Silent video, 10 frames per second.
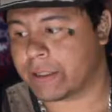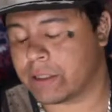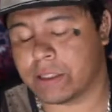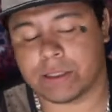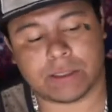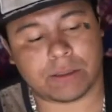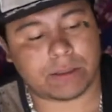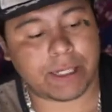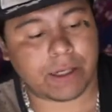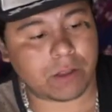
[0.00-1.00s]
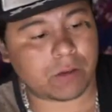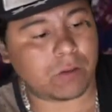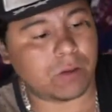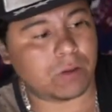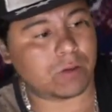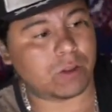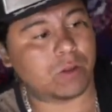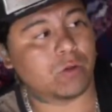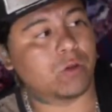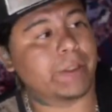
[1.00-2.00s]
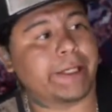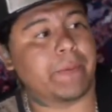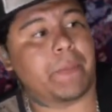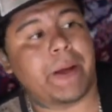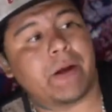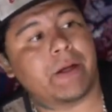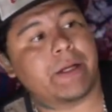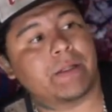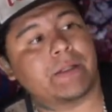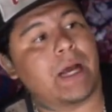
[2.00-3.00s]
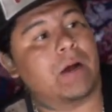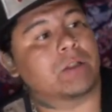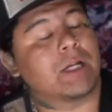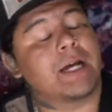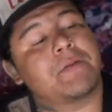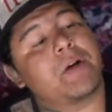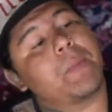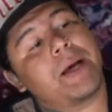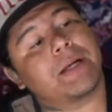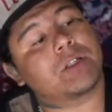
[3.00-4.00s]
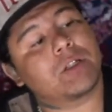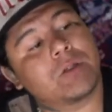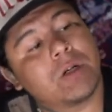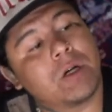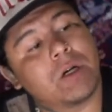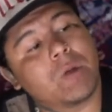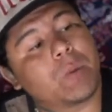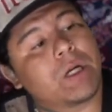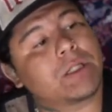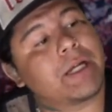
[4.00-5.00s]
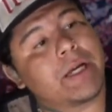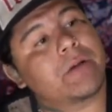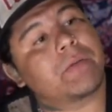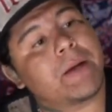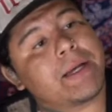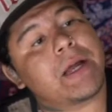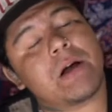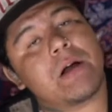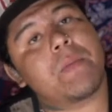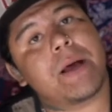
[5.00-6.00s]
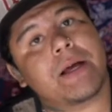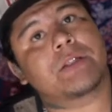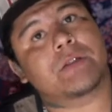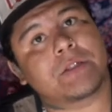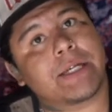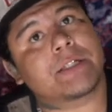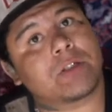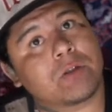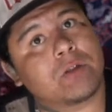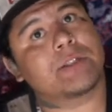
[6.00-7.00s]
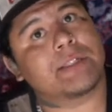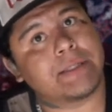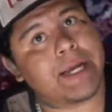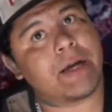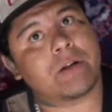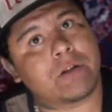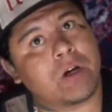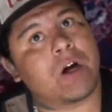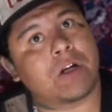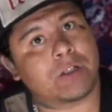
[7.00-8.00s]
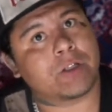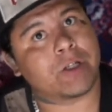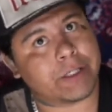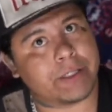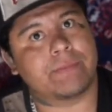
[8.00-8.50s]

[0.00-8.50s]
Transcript: couldn't tell you, you know, who we compare against outside of El Paso, but I'll tell you right now, El Paso, Texas holds it down on the art circuit.